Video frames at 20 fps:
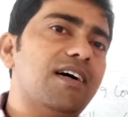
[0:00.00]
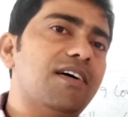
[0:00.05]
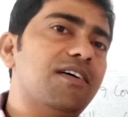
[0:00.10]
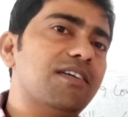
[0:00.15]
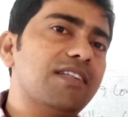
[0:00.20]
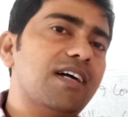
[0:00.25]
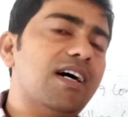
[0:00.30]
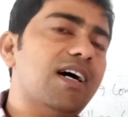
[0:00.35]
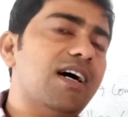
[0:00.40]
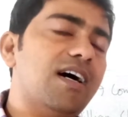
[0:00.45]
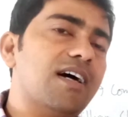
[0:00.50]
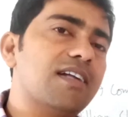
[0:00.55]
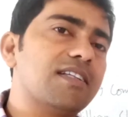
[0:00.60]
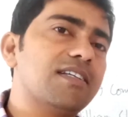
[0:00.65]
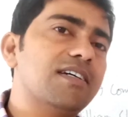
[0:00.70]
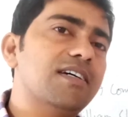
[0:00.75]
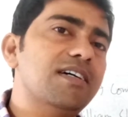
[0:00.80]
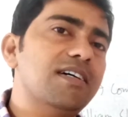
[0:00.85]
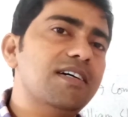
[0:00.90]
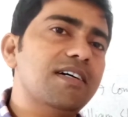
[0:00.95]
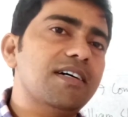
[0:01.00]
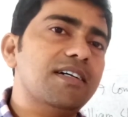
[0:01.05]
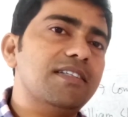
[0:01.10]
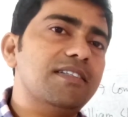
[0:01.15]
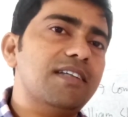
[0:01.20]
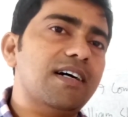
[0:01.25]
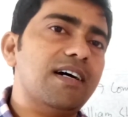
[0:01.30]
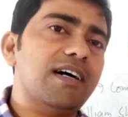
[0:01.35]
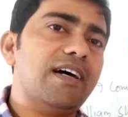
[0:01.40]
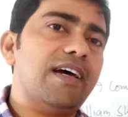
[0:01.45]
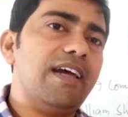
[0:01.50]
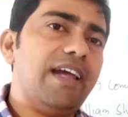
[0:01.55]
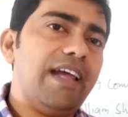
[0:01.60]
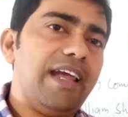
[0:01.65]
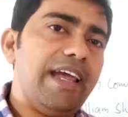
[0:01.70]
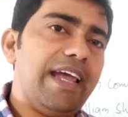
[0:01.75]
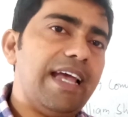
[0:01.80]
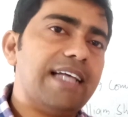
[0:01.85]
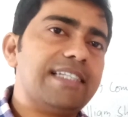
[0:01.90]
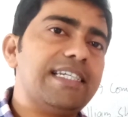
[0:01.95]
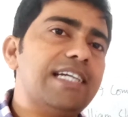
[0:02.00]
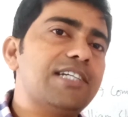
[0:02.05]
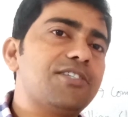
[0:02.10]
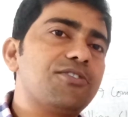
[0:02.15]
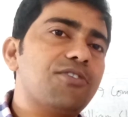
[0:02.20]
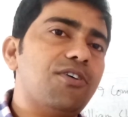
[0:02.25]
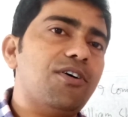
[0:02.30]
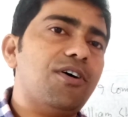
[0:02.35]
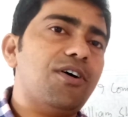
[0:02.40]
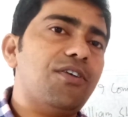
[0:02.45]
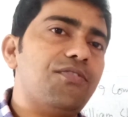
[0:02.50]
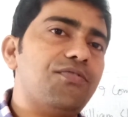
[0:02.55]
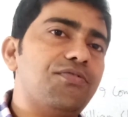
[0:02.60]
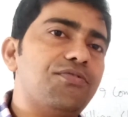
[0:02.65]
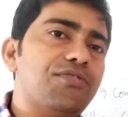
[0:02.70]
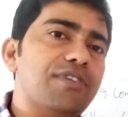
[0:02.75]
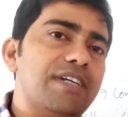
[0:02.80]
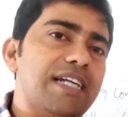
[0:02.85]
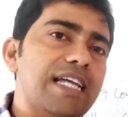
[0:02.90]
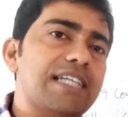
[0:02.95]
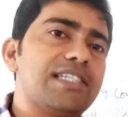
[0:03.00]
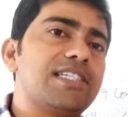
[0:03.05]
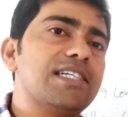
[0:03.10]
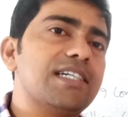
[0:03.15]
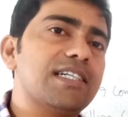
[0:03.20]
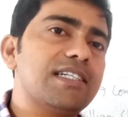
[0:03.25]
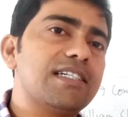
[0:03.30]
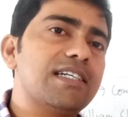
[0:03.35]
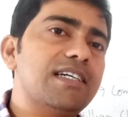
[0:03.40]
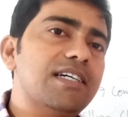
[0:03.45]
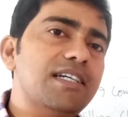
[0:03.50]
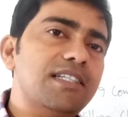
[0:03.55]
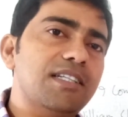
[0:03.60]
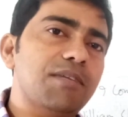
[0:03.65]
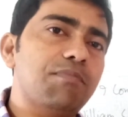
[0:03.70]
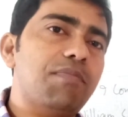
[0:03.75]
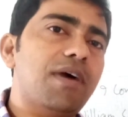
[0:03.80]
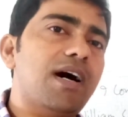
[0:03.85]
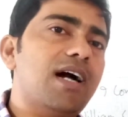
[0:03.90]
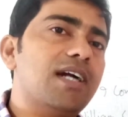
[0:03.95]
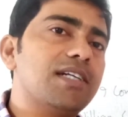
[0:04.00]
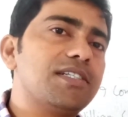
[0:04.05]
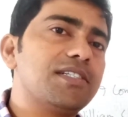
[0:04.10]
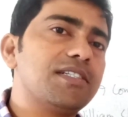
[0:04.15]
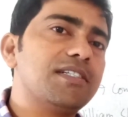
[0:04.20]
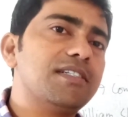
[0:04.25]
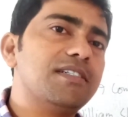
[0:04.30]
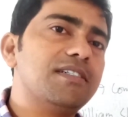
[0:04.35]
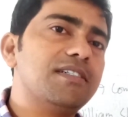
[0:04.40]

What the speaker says: on the earth, the agents of nature, the birds,